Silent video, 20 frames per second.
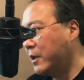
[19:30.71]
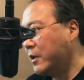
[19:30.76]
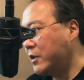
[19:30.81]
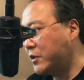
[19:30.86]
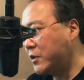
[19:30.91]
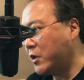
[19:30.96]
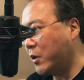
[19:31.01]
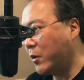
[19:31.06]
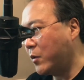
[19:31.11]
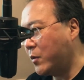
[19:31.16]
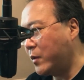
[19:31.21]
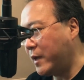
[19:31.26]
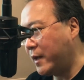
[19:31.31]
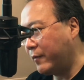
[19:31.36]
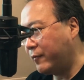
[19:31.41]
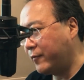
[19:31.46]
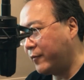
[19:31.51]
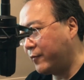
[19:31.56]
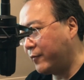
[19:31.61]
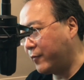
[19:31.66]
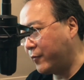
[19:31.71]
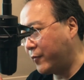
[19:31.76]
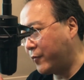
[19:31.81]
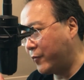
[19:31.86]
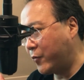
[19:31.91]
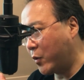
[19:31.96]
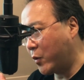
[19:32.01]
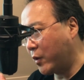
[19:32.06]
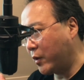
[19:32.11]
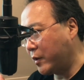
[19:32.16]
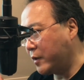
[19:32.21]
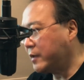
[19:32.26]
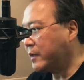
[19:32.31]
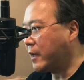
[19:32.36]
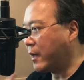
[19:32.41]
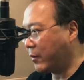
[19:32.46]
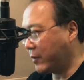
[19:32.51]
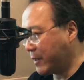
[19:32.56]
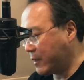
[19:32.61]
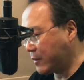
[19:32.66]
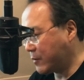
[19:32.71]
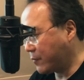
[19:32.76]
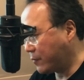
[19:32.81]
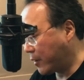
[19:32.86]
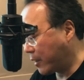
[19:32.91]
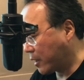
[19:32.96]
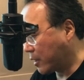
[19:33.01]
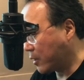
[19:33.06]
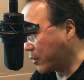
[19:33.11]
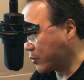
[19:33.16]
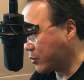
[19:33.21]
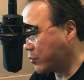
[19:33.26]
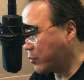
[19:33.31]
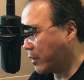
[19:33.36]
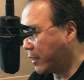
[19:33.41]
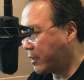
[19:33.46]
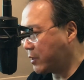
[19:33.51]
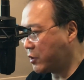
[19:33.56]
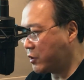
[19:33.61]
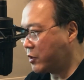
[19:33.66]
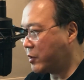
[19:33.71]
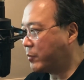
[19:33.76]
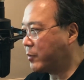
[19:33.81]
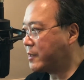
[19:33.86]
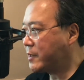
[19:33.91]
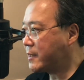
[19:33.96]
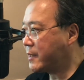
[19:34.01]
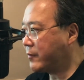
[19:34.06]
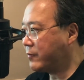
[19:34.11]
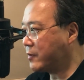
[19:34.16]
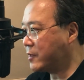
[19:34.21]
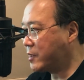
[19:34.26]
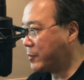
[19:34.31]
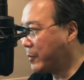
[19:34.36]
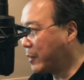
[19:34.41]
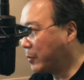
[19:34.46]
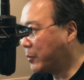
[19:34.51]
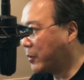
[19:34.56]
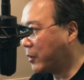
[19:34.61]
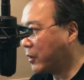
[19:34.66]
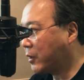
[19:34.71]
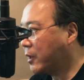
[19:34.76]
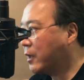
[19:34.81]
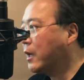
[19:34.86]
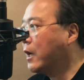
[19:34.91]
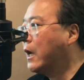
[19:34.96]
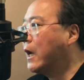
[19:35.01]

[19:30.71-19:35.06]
So he has a very close relationship with Steven Spielberg,